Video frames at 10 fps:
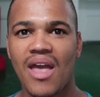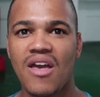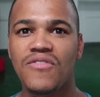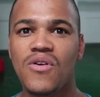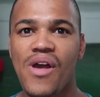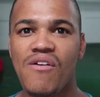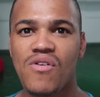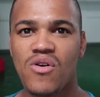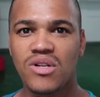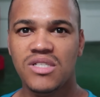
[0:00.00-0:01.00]
Have you
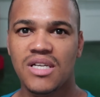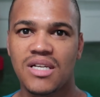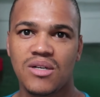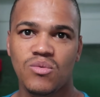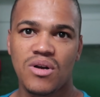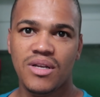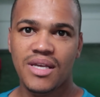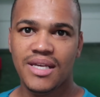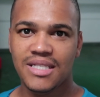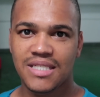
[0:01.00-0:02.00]
ever considered
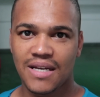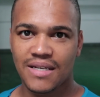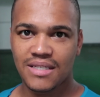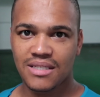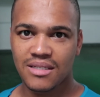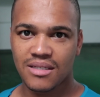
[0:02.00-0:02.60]
working in China